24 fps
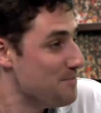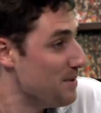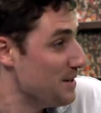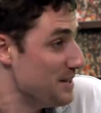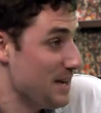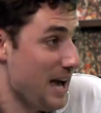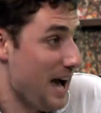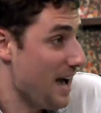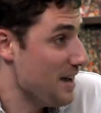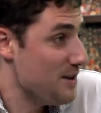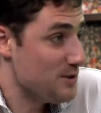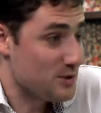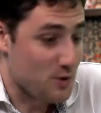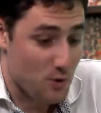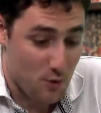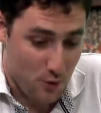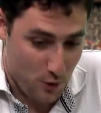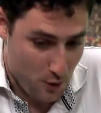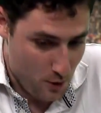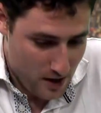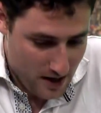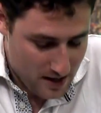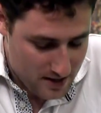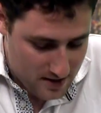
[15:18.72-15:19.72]
But yeah, he scored
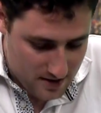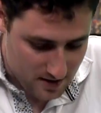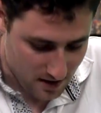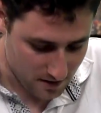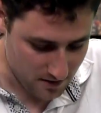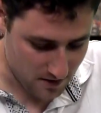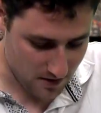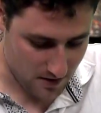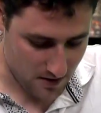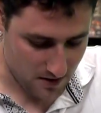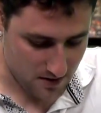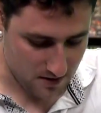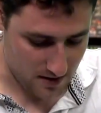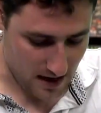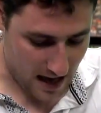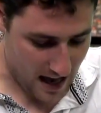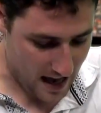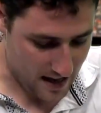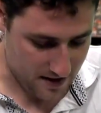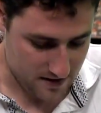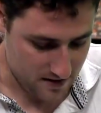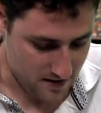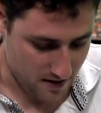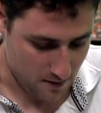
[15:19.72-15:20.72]
3 against Sunderland,
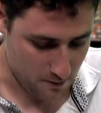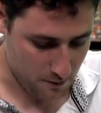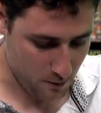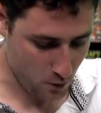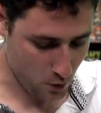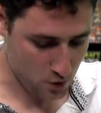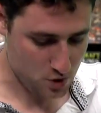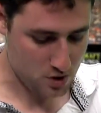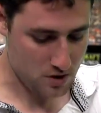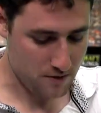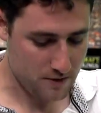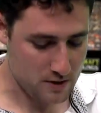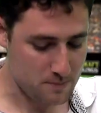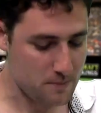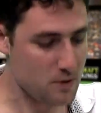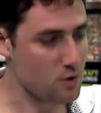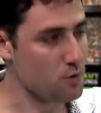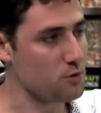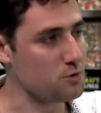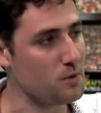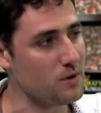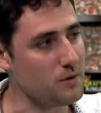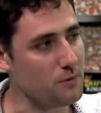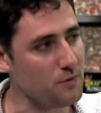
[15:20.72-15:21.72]
and unfortunately, this
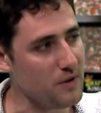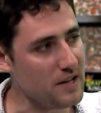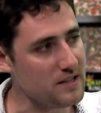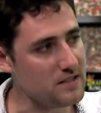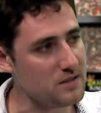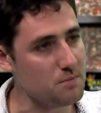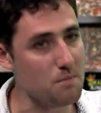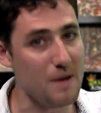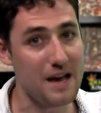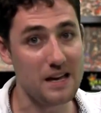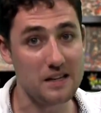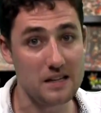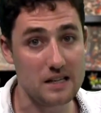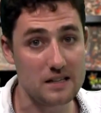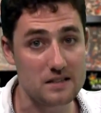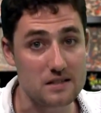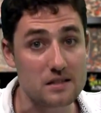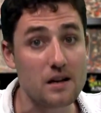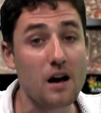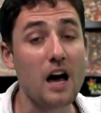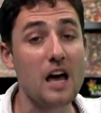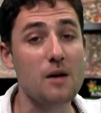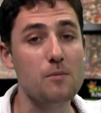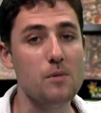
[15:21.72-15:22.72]
Middlesbrough defence may need
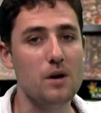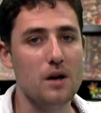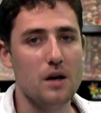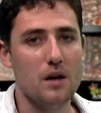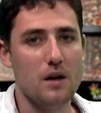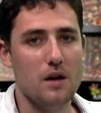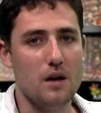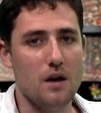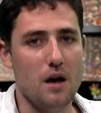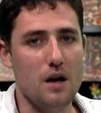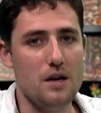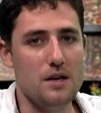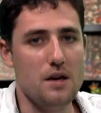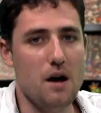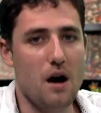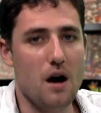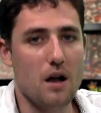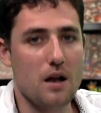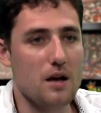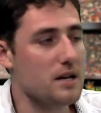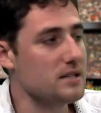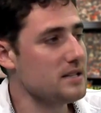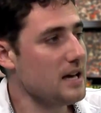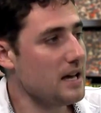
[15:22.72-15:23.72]
time.
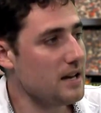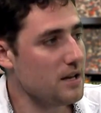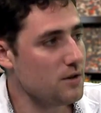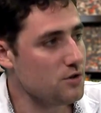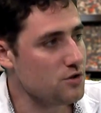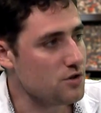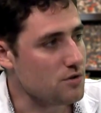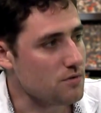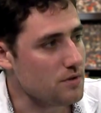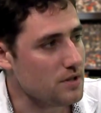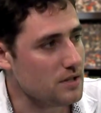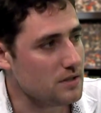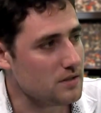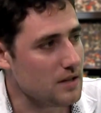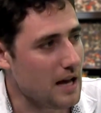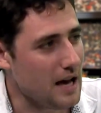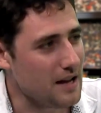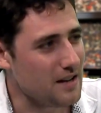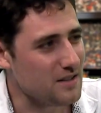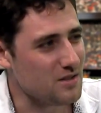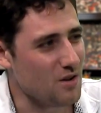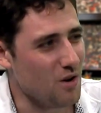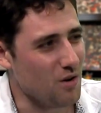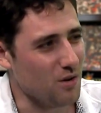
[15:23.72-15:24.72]
Ayala has had injuries and
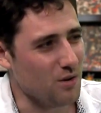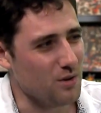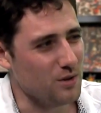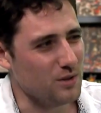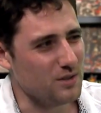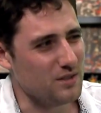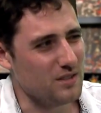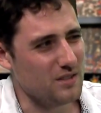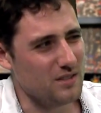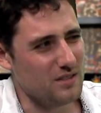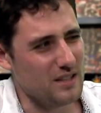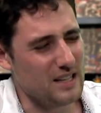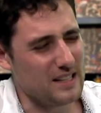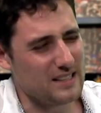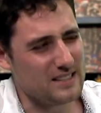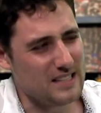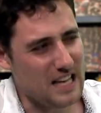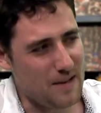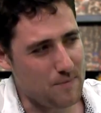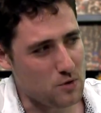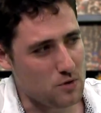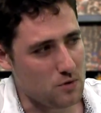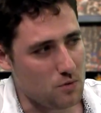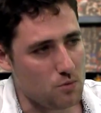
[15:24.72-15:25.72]
has not looked
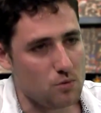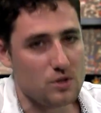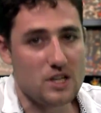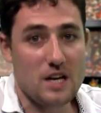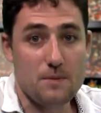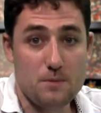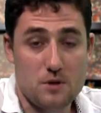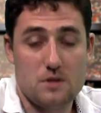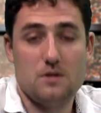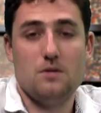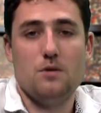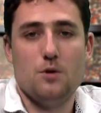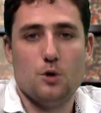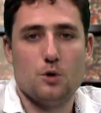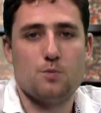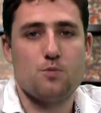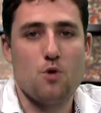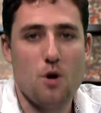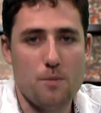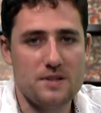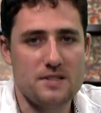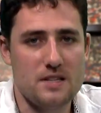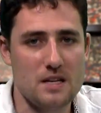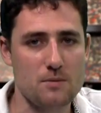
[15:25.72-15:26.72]
exceptional. Gibson looks
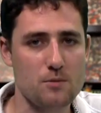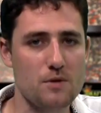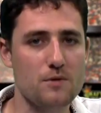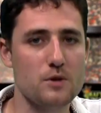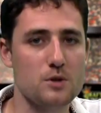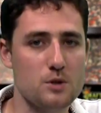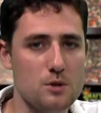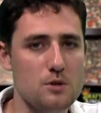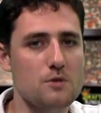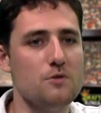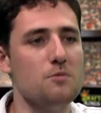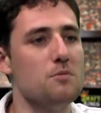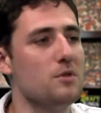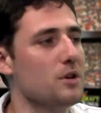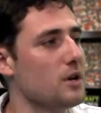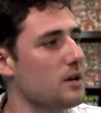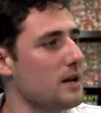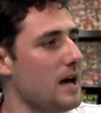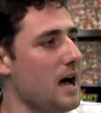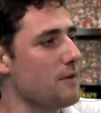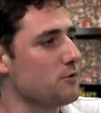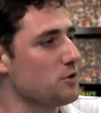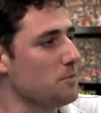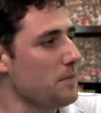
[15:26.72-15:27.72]
promising, but the two of them are going
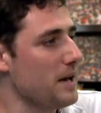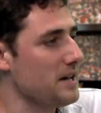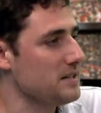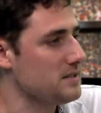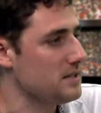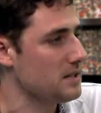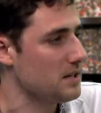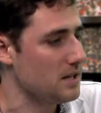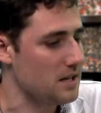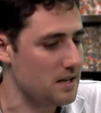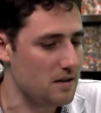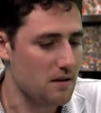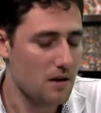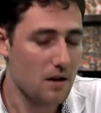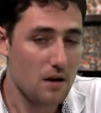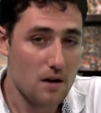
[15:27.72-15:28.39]
to have to basically